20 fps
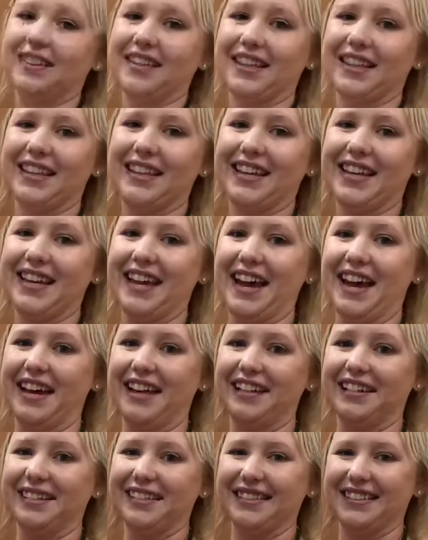The
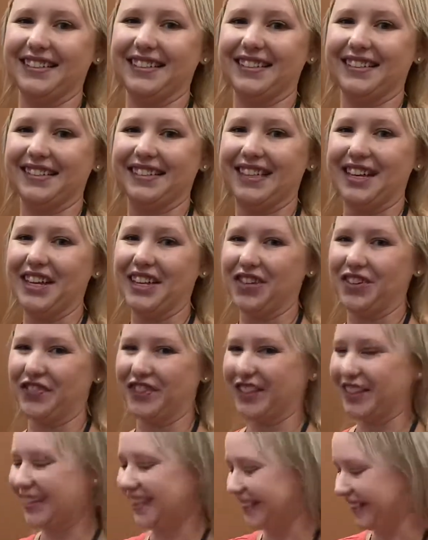end. Thank you for
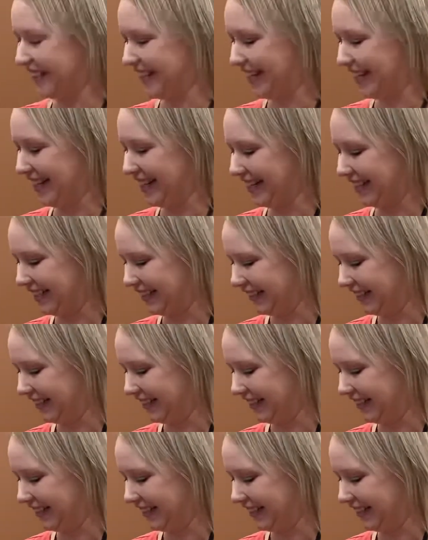listening.